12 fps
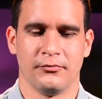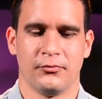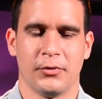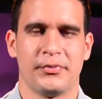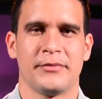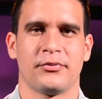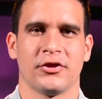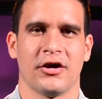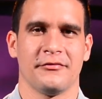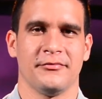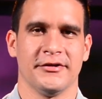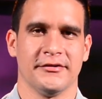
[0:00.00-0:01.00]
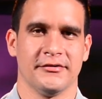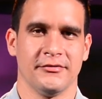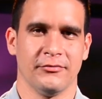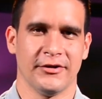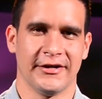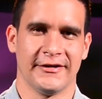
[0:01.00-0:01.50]
will people love me
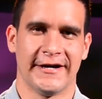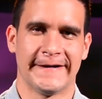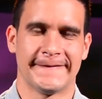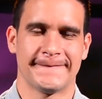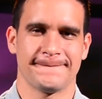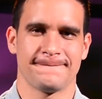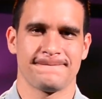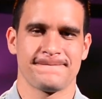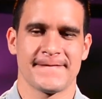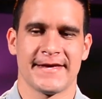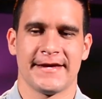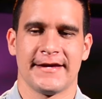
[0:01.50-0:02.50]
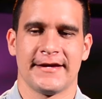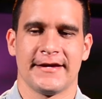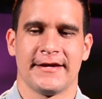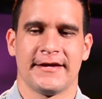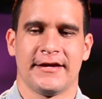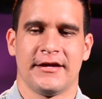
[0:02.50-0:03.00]
when I die?
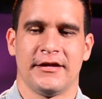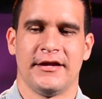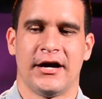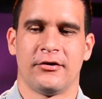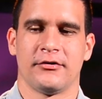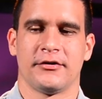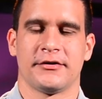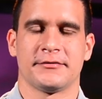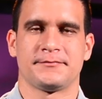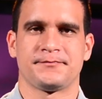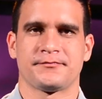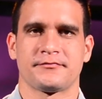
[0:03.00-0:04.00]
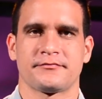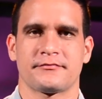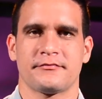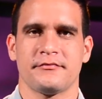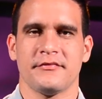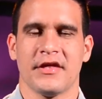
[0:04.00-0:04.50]
Now,
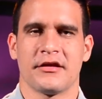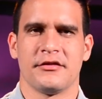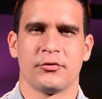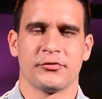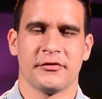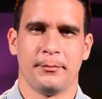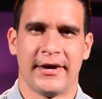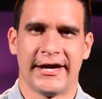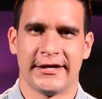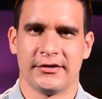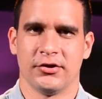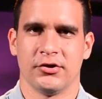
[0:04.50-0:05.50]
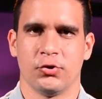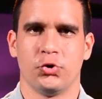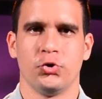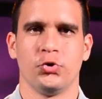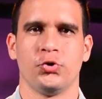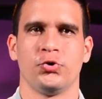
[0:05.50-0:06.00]
there was a man
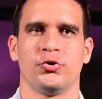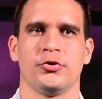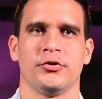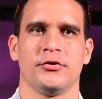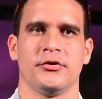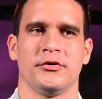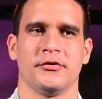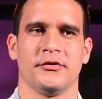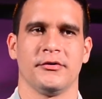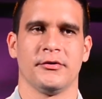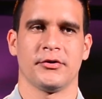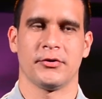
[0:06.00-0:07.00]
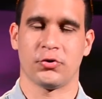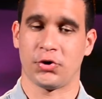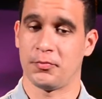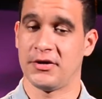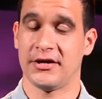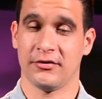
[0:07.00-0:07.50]
who
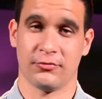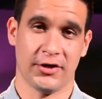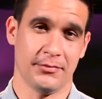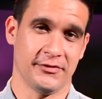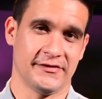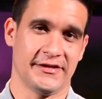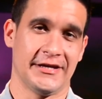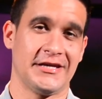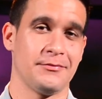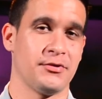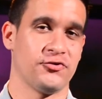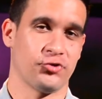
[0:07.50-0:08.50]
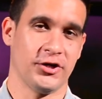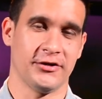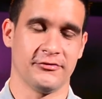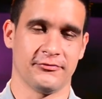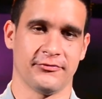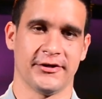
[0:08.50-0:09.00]
committed a great mistake. He betrayed
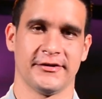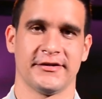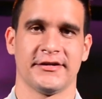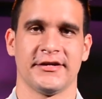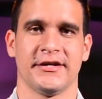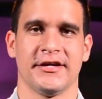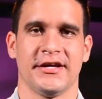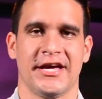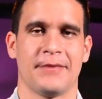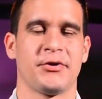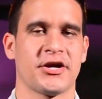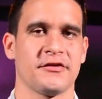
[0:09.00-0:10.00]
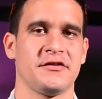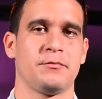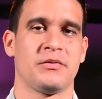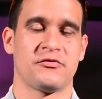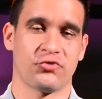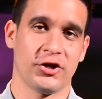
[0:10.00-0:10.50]
his friend. And because he
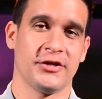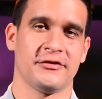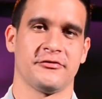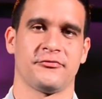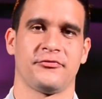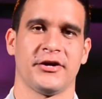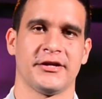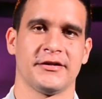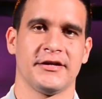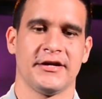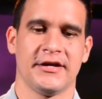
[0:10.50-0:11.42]
betrayed his friend